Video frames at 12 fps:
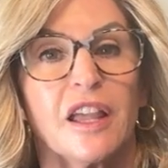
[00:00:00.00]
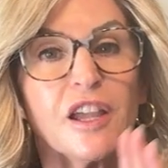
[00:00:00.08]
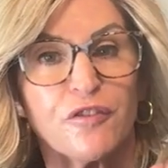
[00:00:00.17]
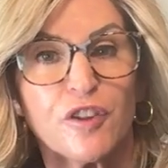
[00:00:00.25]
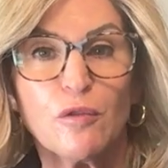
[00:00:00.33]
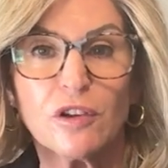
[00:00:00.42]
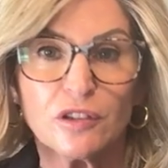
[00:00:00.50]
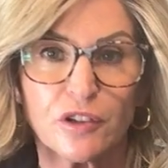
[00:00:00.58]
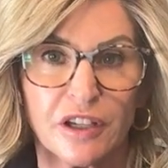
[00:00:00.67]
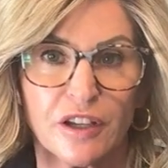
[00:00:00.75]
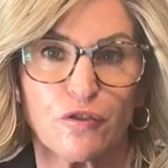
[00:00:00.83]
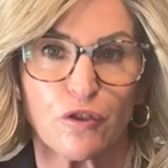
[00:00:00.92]
If you are
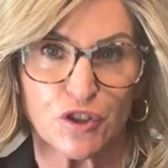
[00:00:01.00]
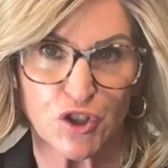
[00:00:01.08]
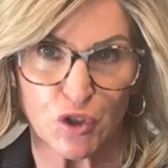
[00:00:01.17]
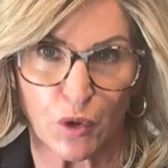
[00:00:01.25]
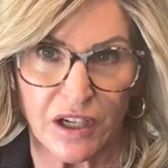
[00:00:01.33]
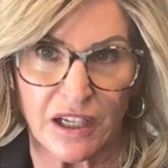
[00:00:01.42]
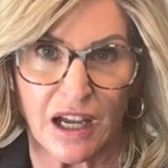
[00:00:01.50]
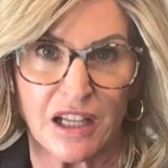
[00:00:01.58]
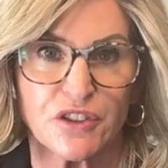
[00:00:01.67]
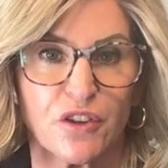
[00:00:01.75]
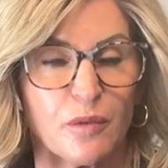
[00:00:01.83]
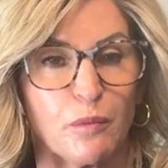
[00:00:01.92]
looking for a
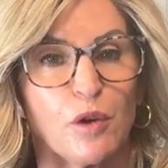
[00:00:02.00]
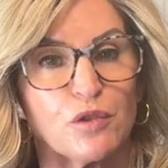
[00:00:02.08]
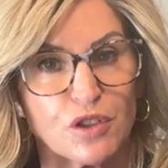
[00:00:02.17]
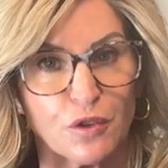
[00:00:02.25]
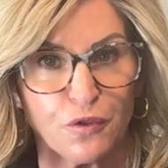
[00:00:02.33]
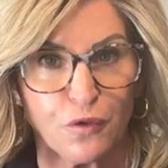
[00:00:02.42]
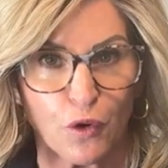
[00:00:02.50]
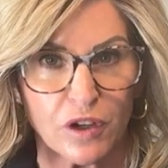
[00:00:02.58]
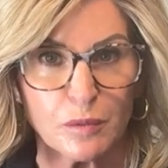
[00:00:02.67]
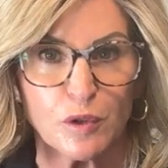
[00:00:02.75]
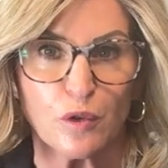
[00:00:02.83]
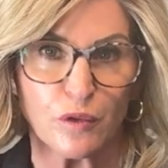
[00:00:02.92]
shortcut to the most
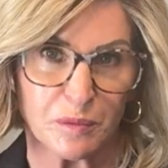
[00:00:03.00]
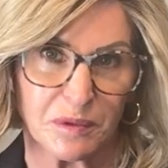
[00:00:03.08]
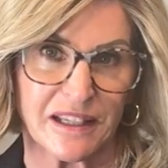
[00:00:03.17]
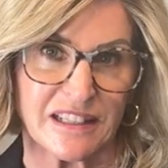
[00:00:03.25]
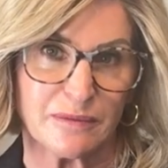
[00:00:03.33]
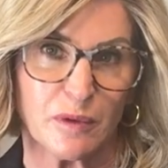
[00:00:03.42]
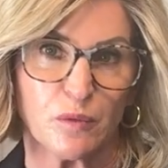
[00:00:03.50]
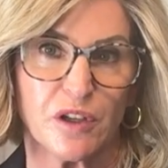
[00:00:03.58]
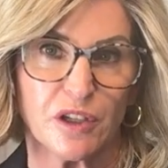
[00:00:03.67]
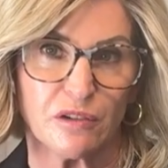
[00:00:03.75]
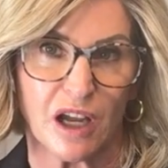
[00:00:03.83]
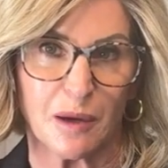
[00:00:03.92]
affordable replacement
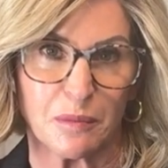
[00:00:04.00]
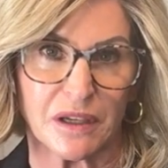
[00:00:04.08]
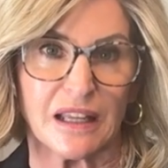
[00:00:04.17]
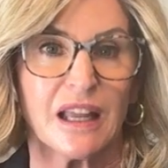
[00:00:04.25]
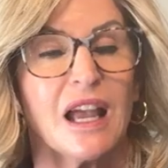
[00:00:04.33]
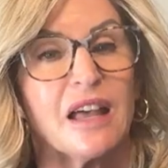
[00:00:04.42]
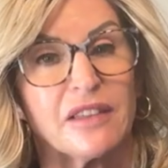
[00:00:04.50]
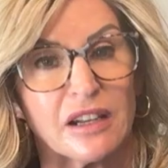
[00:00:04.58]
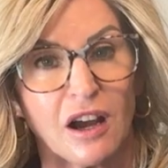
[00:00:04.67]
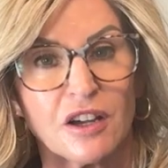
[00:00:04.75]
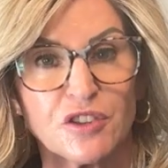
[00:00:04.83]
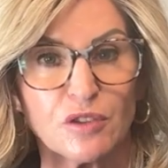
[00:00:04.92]
window company that
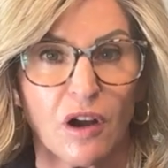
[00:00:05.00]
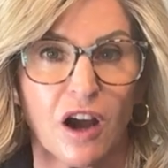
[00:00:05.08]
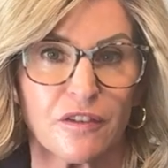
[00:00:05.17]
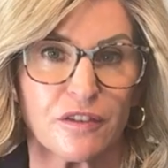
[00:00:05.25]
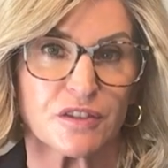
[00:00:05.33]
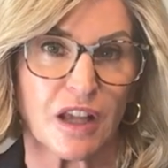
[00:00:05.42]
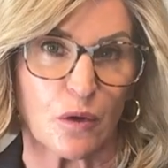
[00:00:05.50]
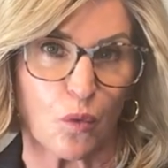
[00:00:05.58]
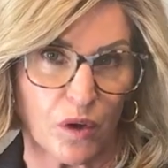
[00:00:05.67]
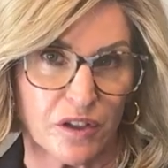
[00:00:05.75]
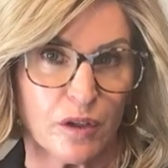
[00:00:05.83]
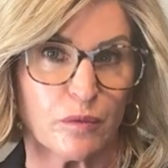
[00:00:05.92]
also offers a
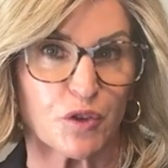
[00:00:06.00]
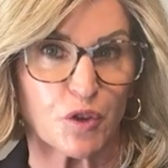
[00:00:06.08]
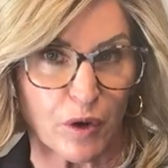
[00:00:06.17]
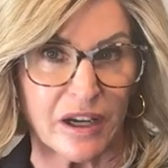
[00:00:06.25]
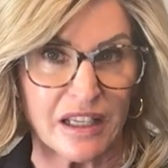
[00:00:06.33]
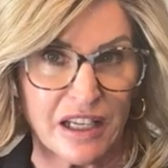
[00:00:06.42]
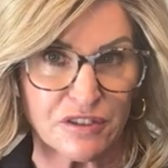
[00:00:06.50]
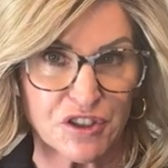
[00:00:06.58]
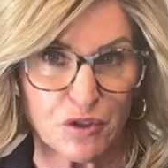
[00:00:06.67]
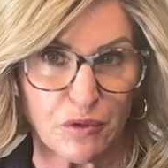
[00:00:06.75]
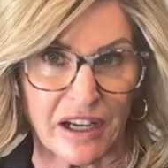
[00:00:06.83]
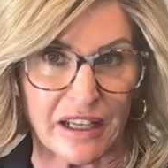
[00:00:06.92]
window with great
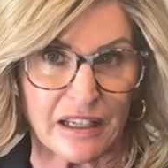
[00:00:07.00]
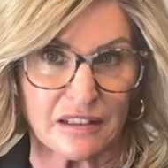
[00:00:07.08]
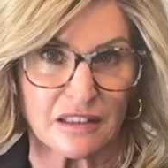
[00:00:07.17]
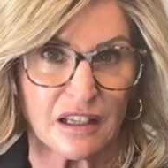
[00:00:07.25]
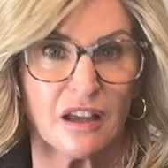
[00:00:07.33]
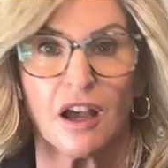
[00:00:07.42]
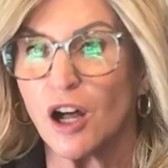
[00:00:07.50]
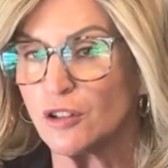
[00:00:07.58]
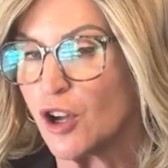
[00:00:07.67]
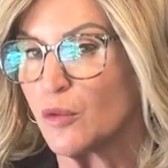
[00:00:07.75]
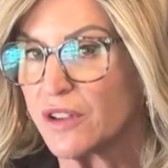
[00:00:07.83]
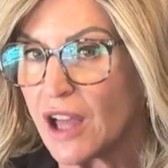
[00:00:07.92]
energy ratings
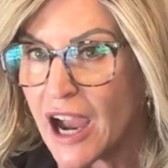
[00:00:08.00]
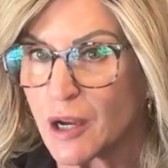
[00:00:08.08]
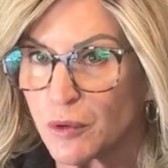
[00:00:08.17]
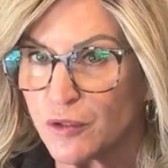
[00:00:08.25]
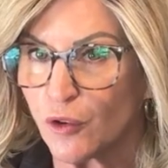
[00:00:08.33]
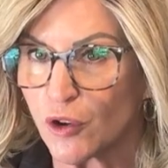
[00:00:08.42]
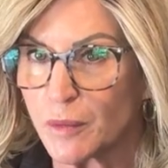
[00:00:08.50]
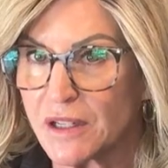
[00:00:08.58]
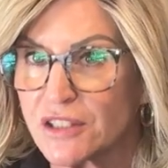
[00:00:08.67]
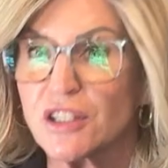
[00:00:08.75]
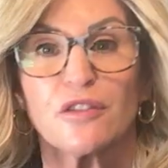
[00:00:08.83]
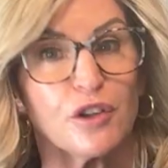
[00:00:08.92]
along with high
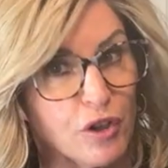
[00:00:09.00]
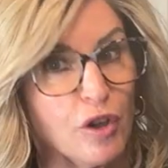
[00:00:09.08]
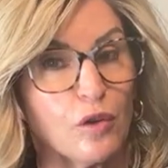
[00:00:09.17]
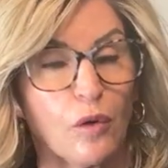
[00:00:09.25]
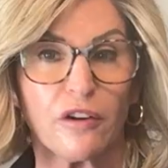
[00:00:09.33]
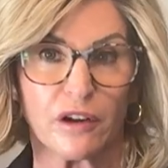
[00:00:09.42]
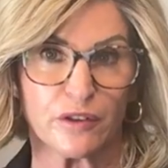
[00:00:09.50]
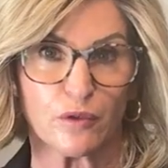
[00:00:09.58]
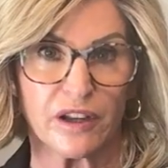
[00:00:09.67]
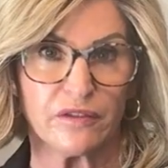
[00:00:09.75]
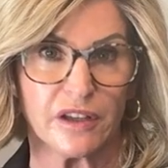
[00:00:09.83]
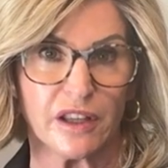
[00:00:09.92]
performance, then you are on the
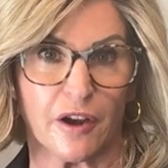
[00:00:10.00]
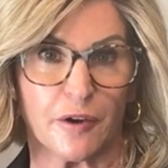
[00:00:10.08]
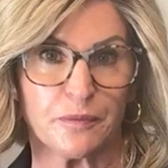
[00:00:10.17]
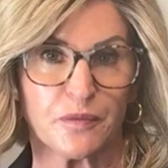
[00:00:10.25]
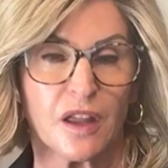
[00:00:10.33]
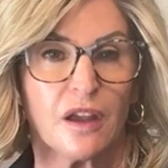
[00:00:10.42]
right video.